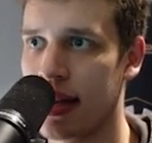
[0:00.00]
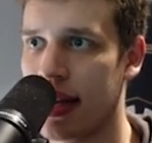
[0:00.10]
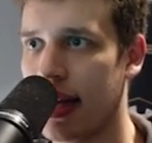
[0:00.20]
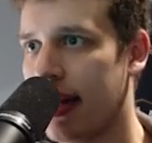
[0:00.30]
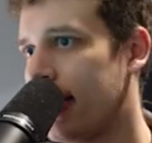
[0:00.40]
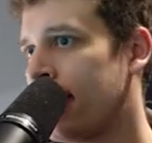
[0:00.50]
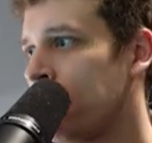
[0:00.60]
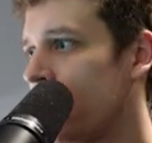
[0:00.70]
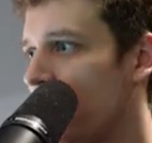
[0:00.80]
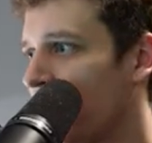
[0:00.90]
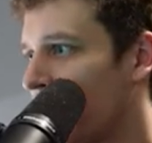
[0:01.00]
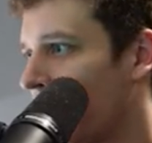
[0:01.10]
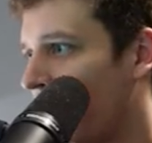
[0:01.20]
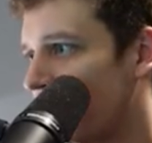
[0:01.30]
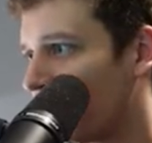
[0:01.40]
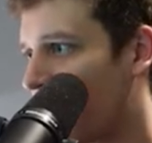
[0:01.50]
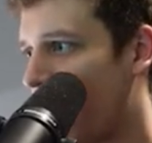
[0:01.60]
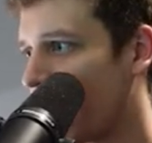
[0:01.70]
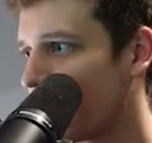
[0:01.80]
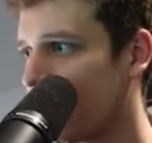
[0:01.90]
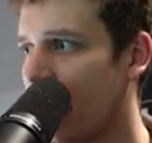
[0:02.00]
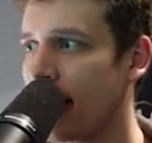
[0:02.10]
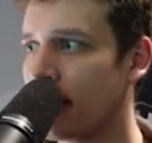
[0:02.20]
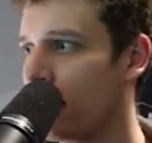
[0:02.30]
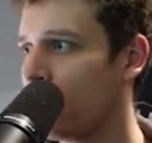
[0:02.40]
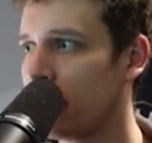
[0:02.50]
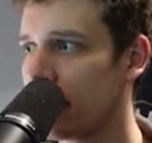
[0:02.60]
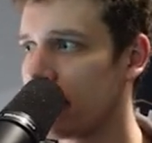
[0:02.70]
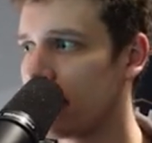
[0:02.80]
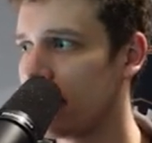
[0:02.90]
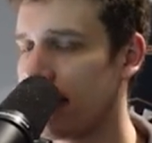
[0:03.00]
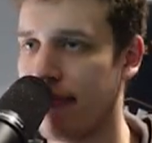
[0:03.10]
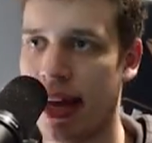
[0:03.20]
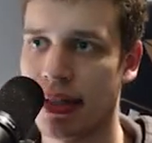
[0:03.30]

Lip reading: And then they send me an email 2 later back. It's like, ah, I'm still losing to mines.